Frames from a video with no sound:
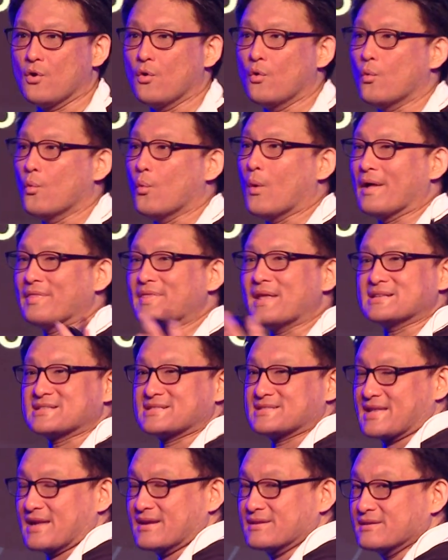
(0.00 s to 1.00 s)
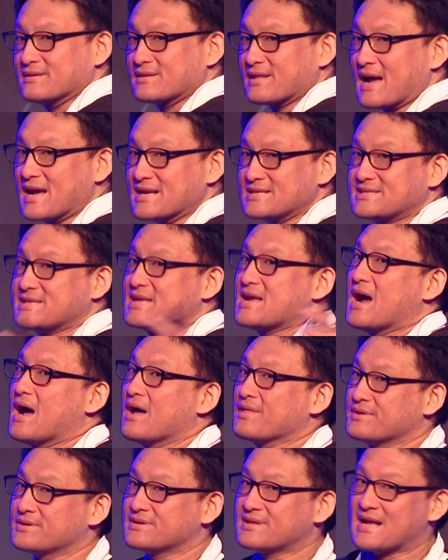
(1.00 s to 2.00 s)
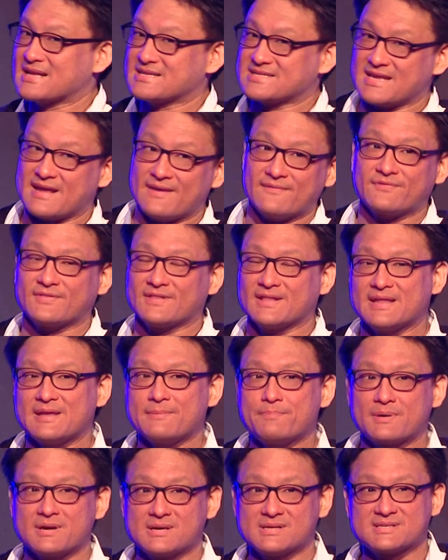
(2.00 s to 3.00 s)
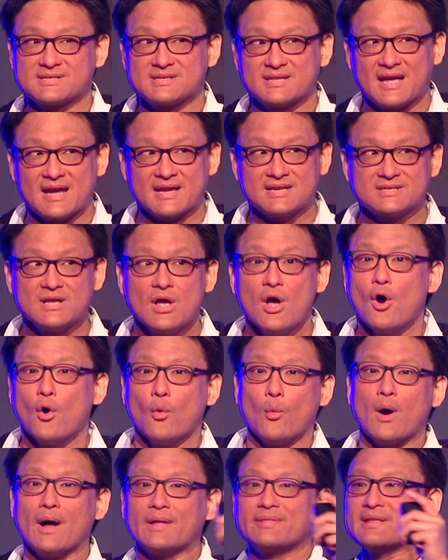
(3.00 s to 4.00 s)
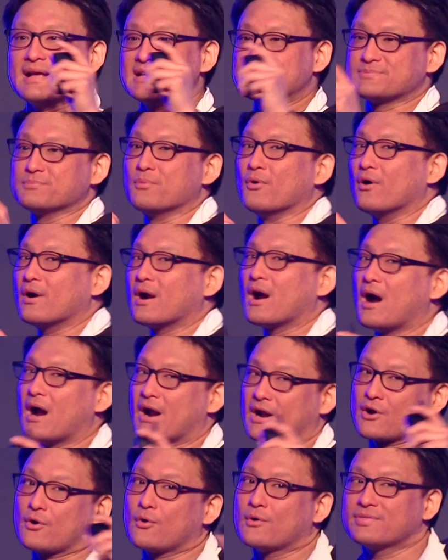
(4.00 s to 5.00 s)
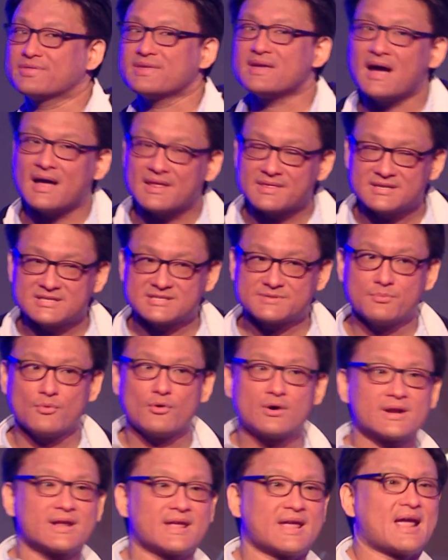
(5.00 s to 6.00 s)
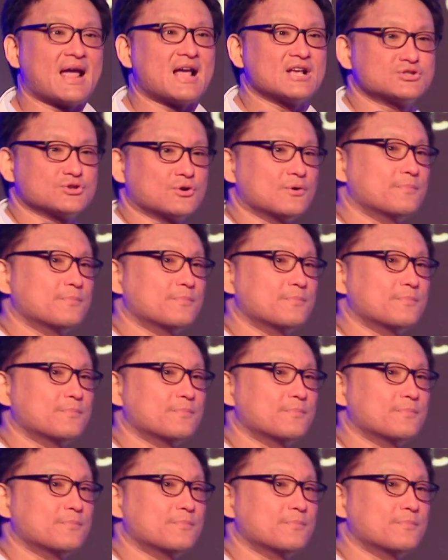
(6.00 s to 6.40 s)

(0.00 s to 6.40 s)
One that's standardized, the other that's infinitely personalized, one that's more hardcore, the other's more casual,